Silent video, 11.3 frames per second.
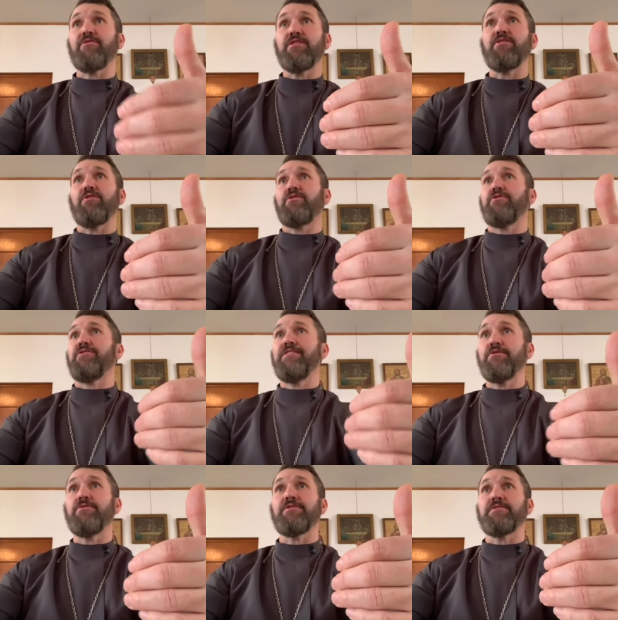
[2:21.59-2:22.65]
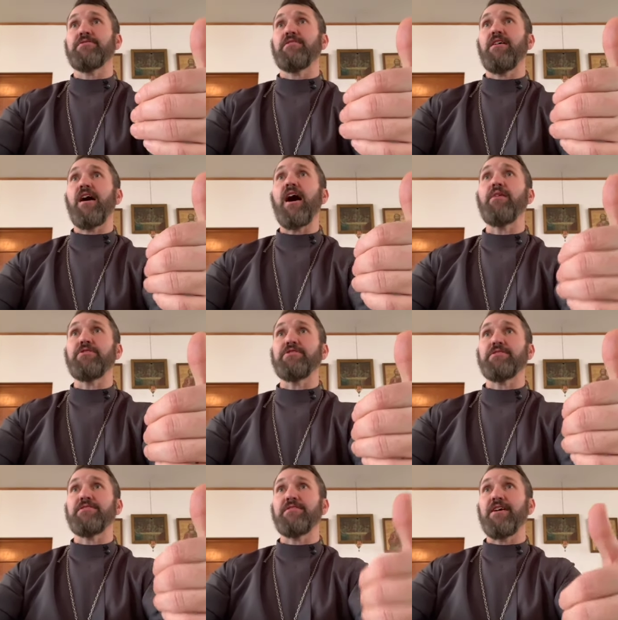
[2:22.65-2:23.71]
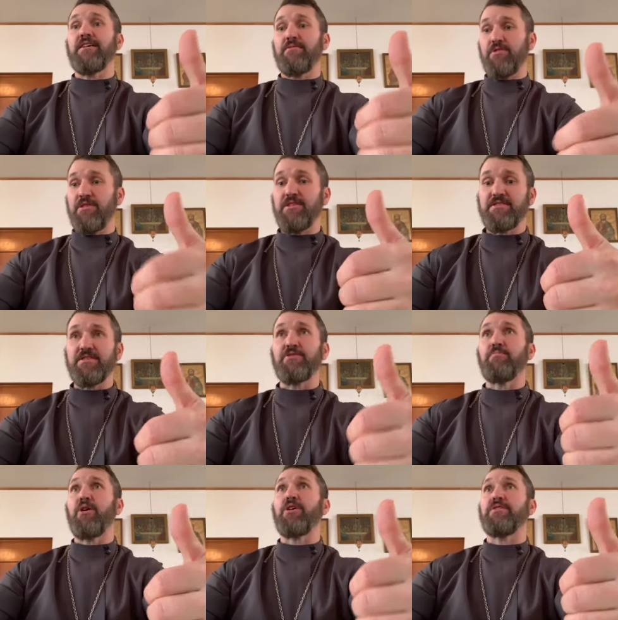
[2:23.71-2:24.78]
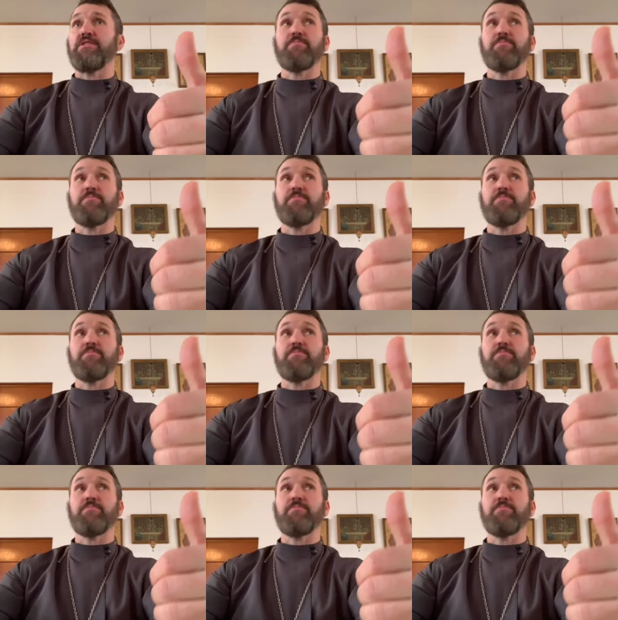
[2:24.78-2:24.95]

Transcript: you know, you're ill, that's obviously not considered part of this.